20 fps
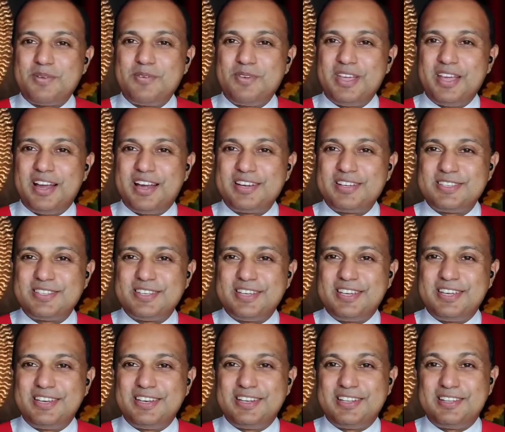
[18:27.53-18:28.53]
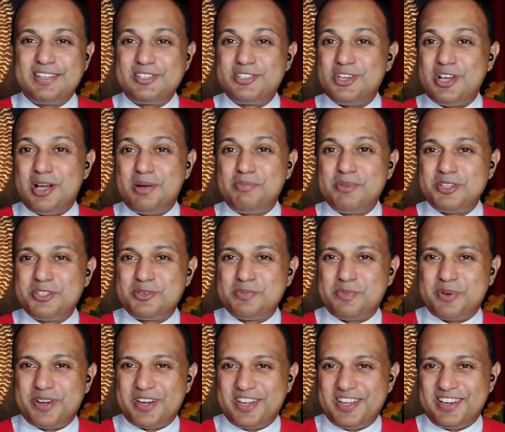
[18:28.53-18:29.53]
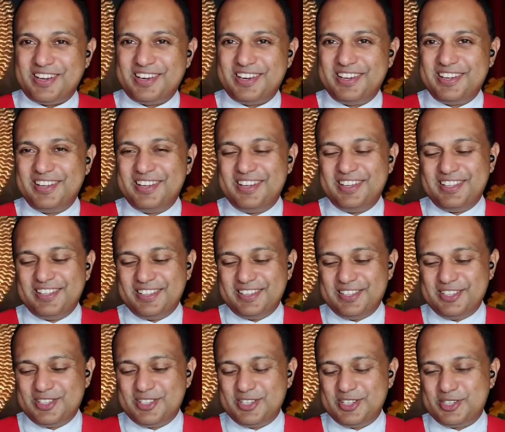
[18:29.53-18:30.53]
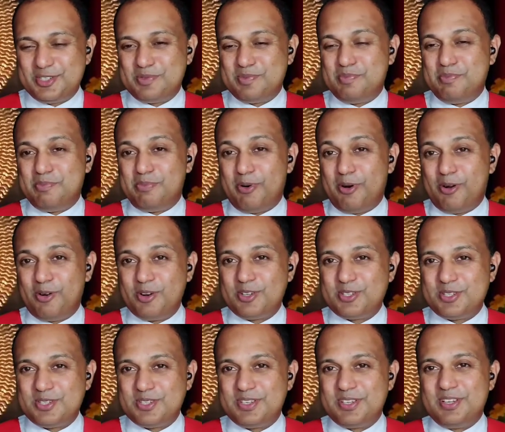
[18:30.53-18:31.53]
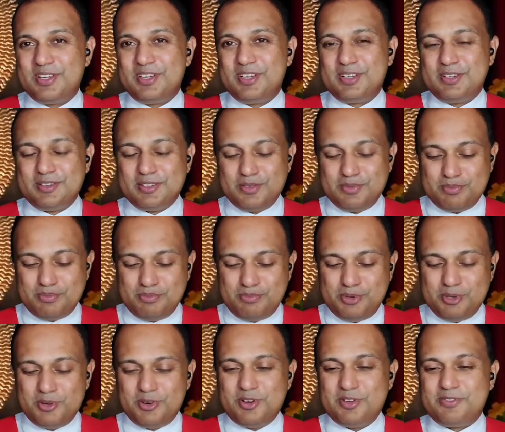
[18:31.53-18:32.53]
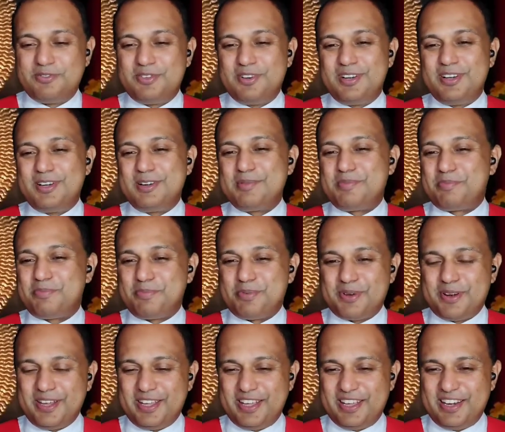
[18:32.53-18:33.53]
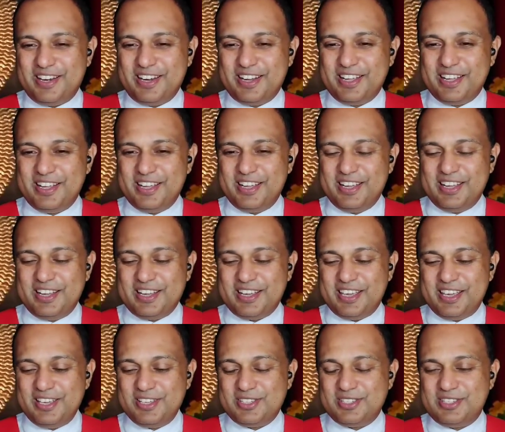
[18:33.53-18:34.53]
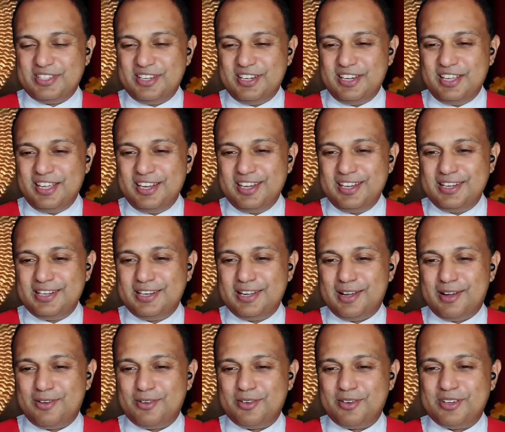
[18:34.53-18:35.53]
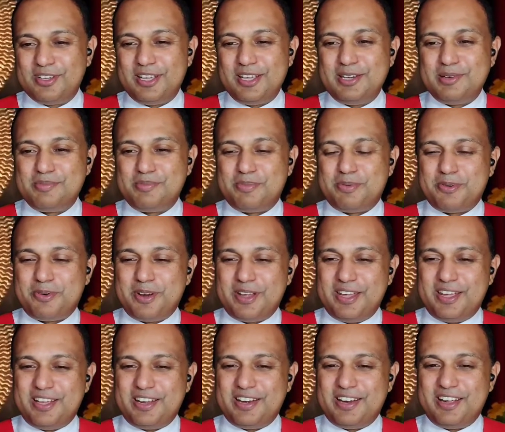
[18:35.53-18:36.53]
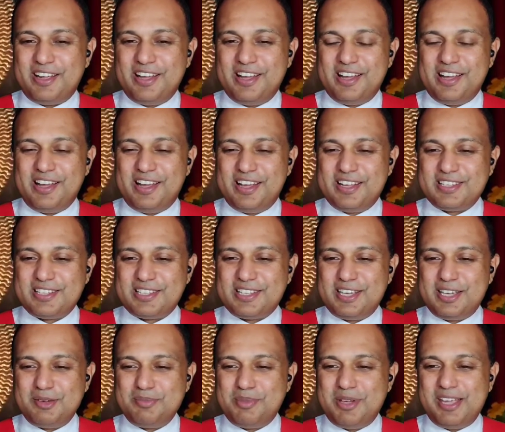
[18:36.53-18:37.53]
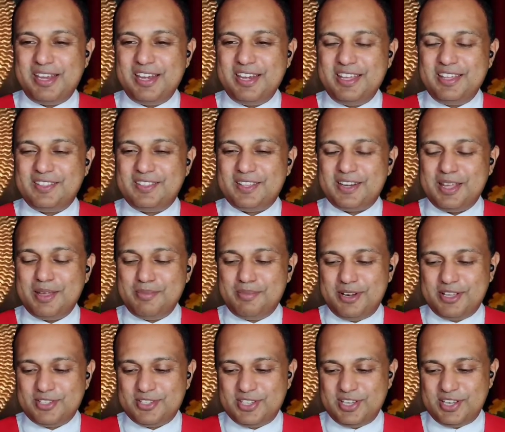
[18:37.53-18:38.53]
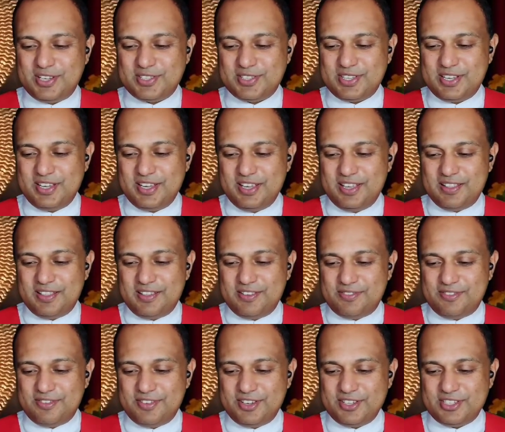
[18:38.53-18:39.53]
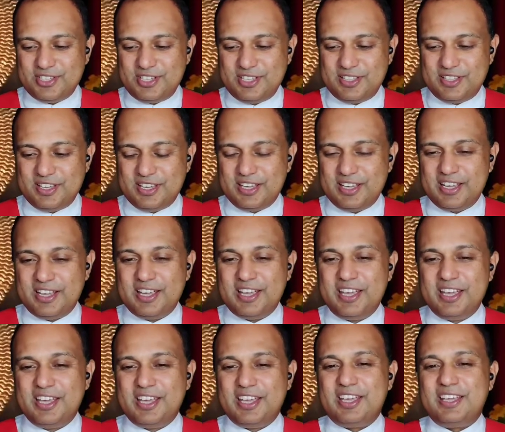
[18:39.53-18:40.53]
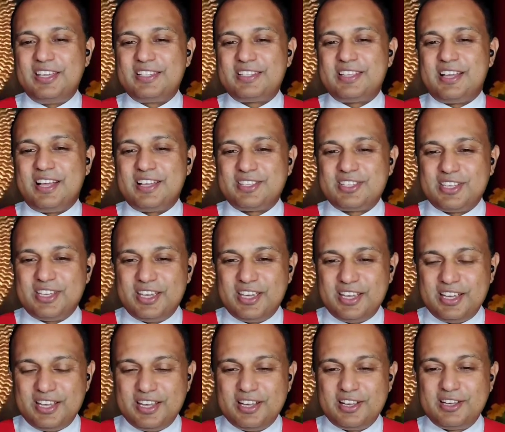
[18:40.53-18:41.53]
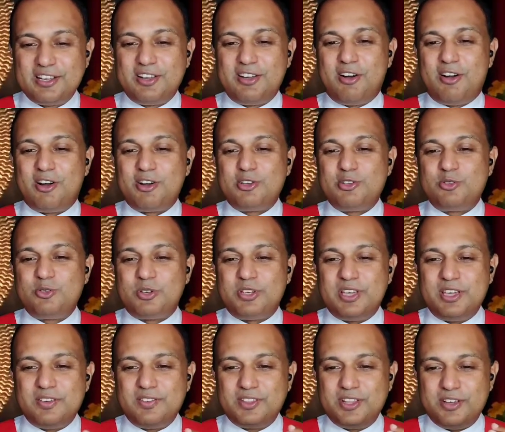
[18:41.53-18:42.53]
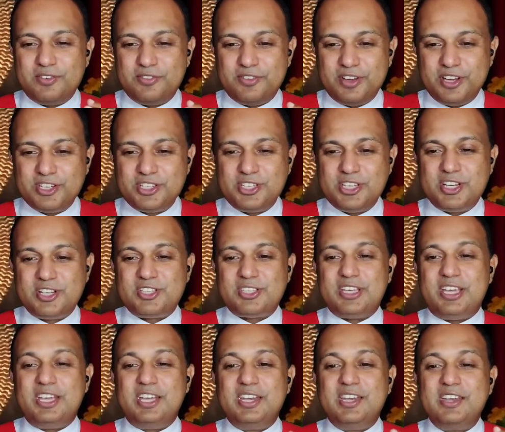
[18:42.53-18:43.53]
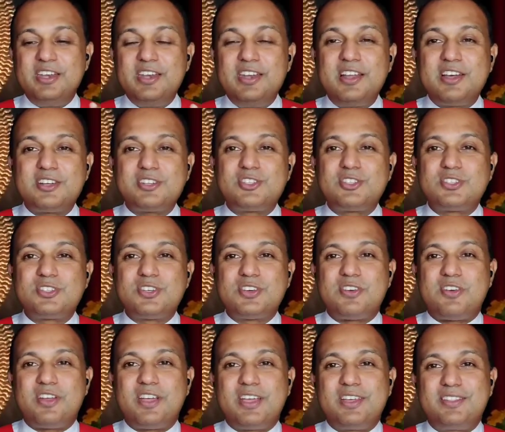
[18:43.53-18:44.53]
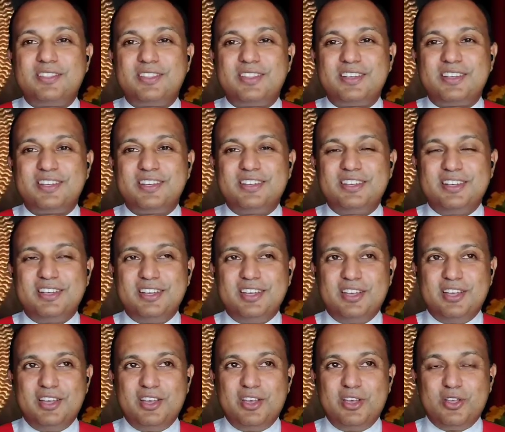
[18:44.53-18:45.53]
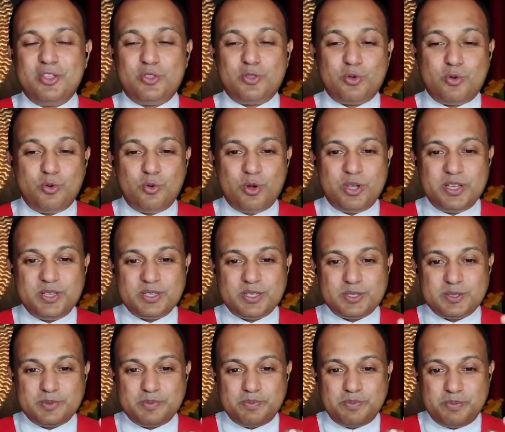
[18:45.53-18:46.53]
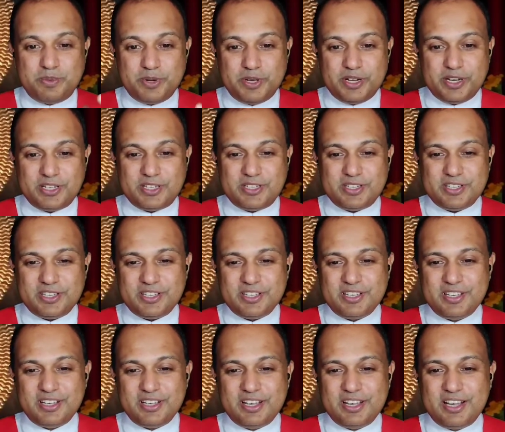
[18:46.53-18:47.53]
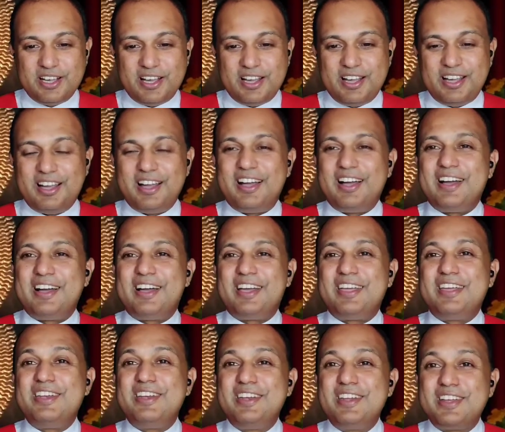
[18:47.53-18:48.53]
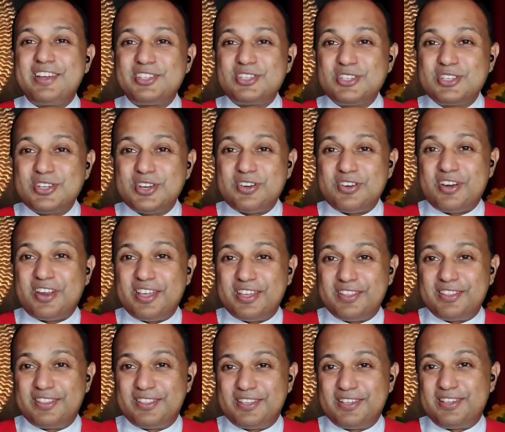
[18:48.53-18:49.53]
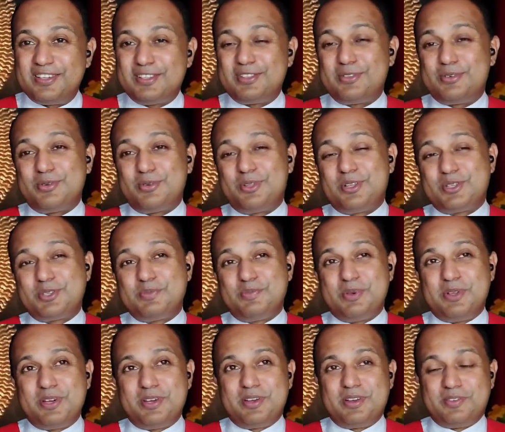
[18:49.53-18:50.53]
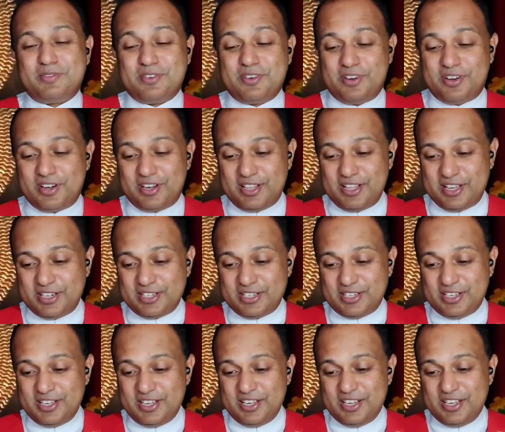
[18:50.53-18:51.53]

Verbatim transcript: we had seen the Jabez prayer. This is Paul's beautiful prayer. He is kneeling down in prayer, asking mainly three blessings. The first thing he is asking God to give the Ephesians inner strength through his spirit, inner strength through the spirit of God, that